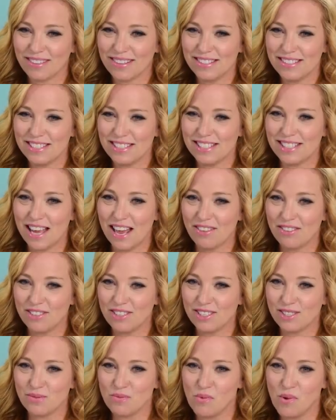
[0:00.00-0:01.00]
Seth,
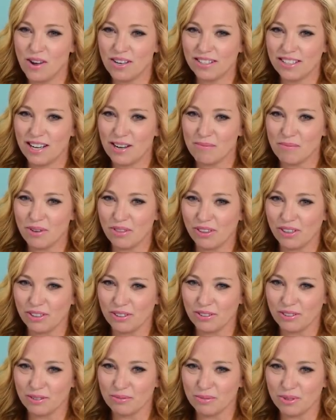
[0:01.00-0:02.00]
does what come with a
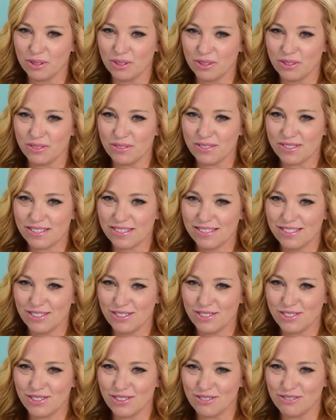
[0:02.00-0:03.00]
group cruise?
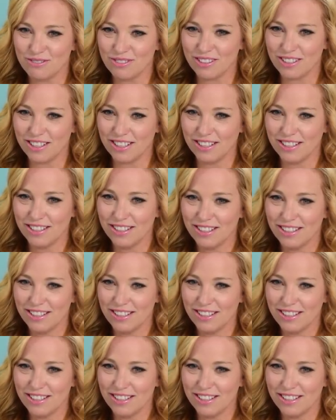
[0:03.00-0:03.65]
You're so funny.